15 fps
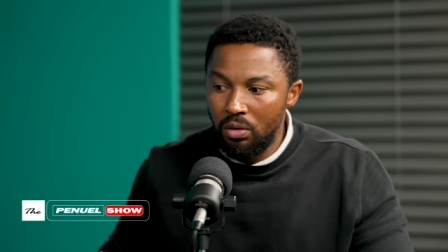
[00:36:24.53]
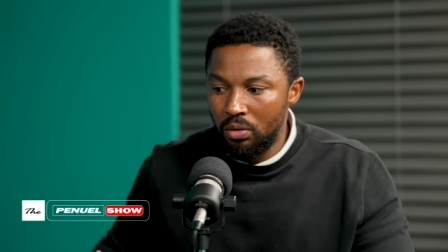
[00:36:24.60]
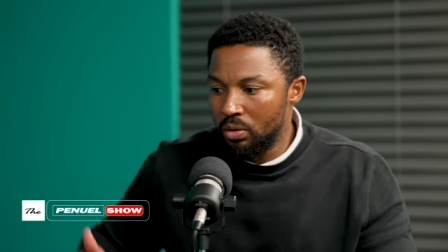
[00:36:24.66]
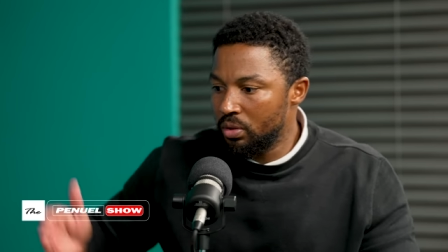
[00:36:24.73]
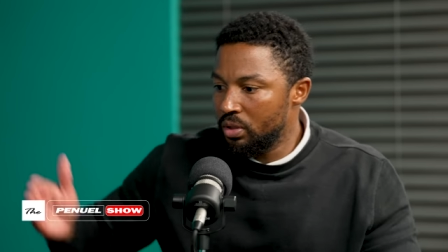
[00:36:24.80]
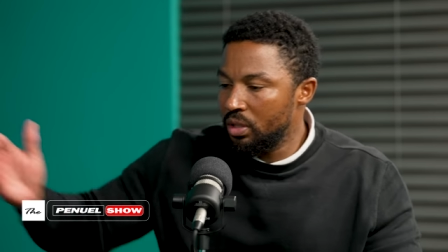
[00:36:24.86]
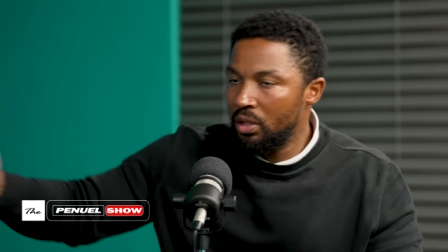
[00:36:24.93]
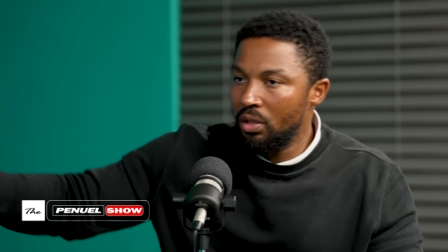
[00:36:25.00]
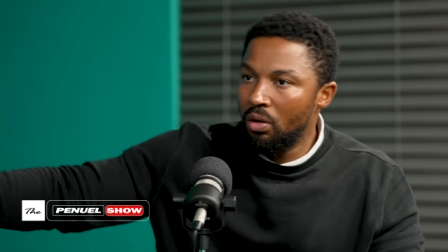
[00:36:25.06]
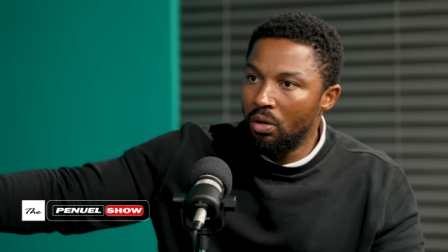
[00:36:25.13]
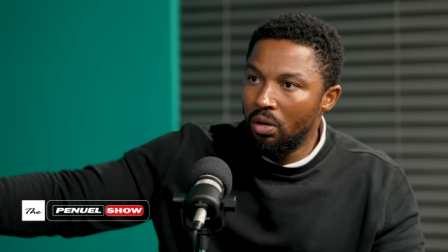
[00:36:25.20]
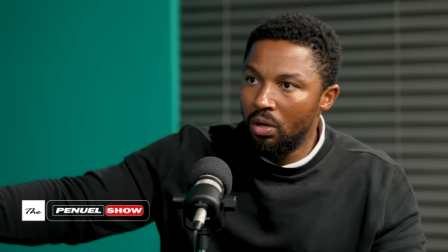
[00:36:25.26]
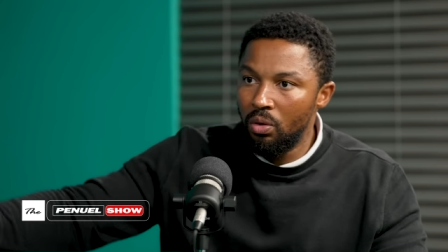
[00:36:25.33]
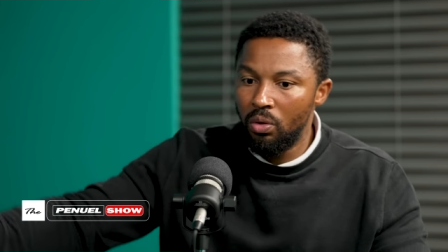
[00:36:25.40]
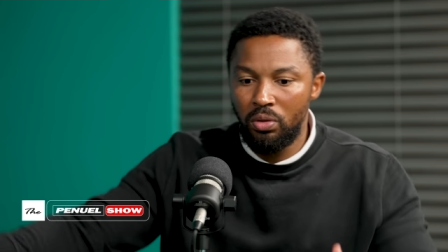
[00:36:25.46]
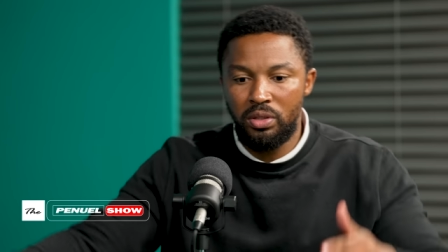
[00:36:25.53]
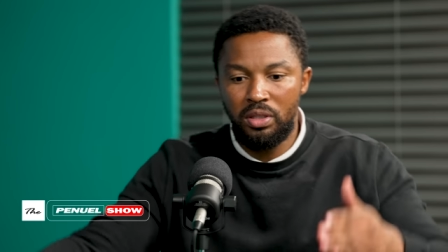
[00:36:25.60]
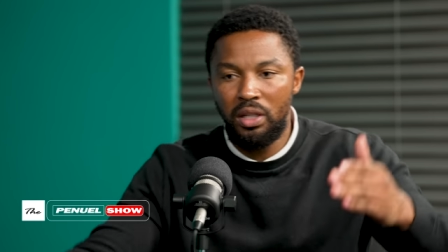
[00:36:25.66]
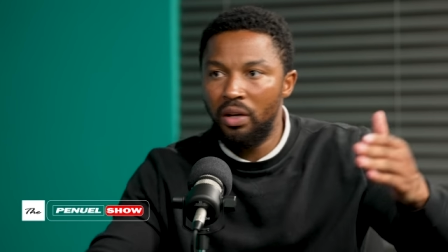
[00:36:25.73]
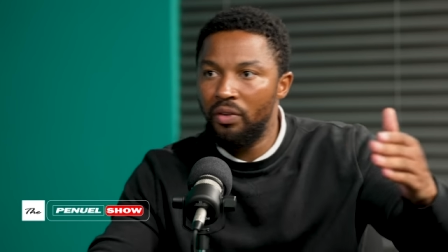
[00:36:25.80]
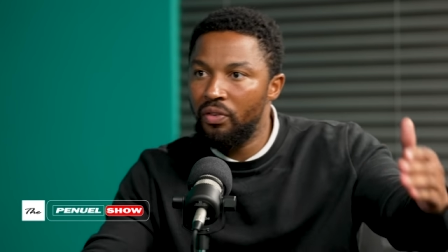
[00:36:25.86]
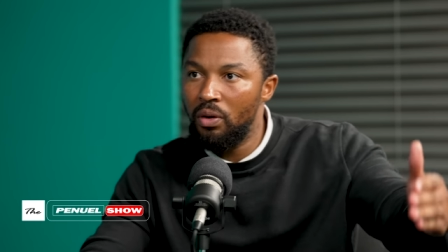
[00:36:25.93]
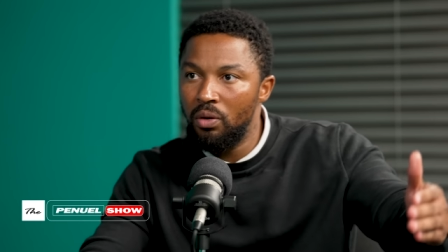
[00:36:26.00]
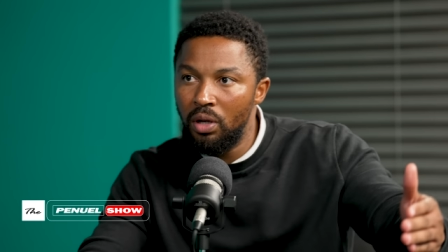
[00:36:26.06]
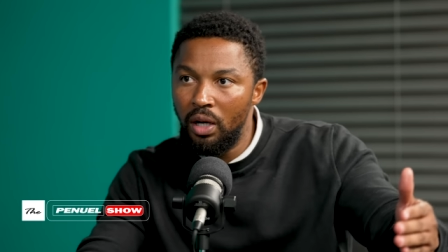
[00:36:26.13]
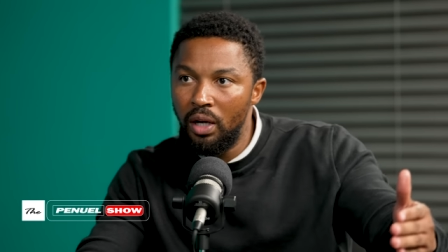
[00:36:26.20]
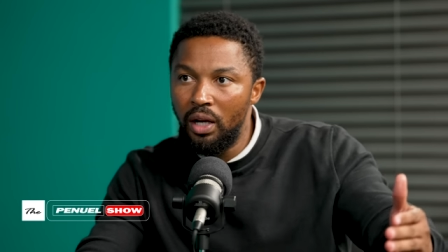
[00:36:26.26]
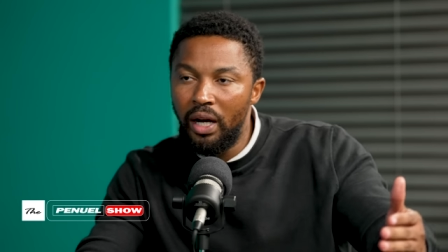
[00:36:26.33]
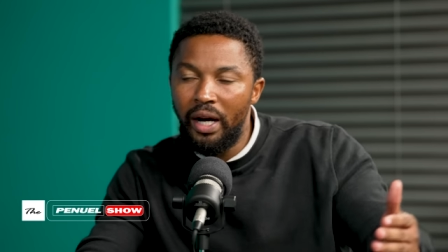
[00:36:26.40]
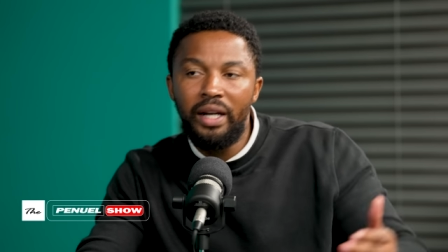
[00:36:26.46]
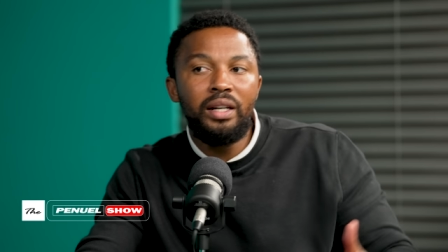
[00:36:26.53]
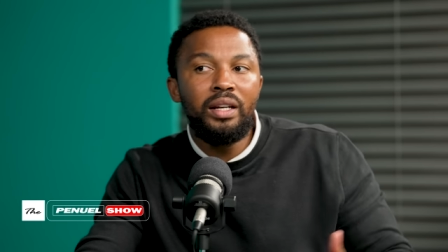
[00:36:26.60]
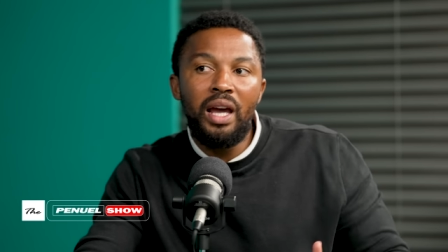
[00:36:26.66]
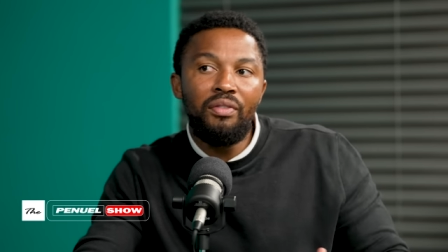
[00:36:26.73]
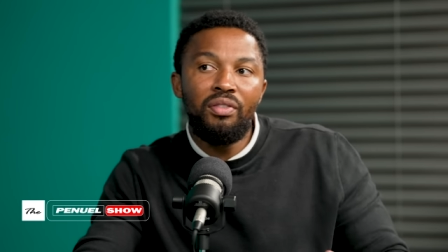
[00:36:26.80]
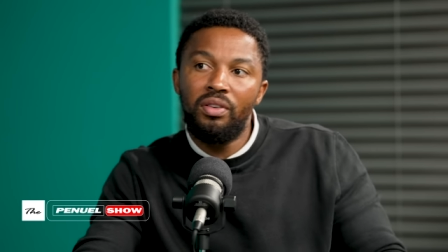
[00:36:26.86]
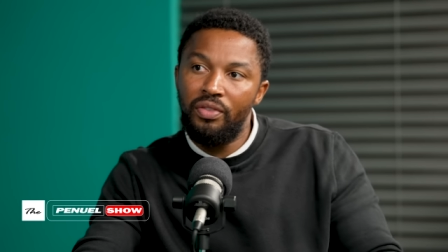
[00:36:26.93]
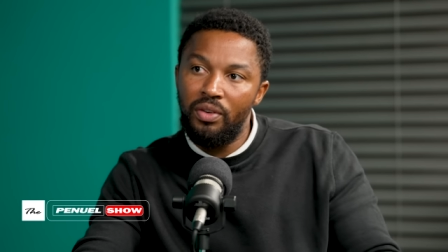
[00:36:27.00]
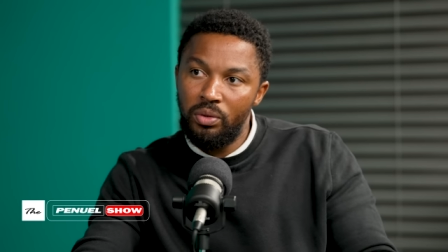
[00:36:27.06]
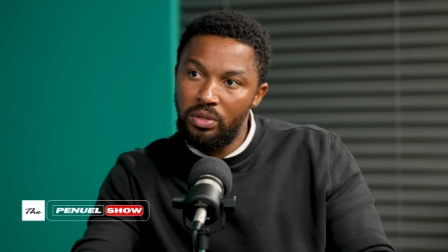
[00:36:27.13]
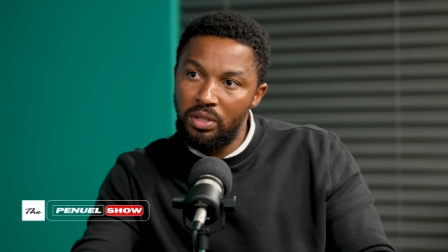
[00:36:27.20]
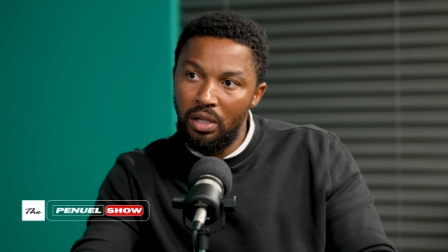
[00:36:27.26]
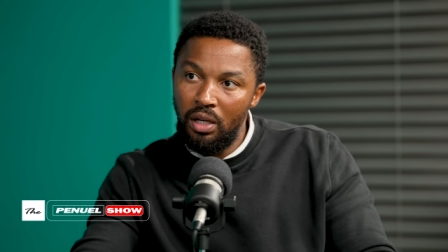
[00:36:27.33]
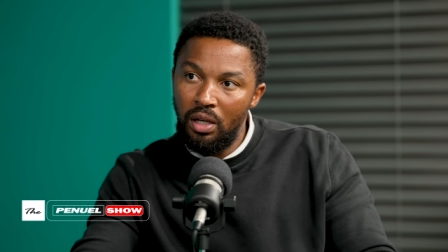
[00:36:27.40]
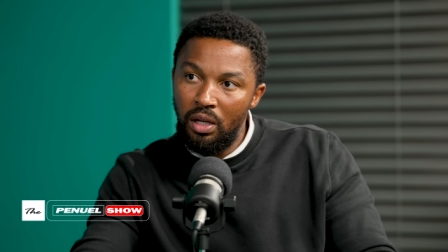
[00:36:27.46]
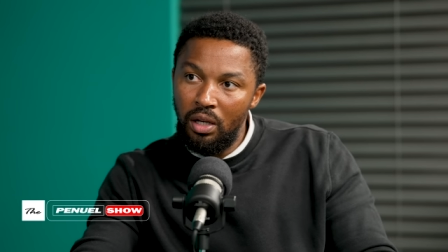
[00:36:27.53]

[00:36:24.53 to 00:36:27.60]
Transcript: Or COO or CFO, I didn't have a vote,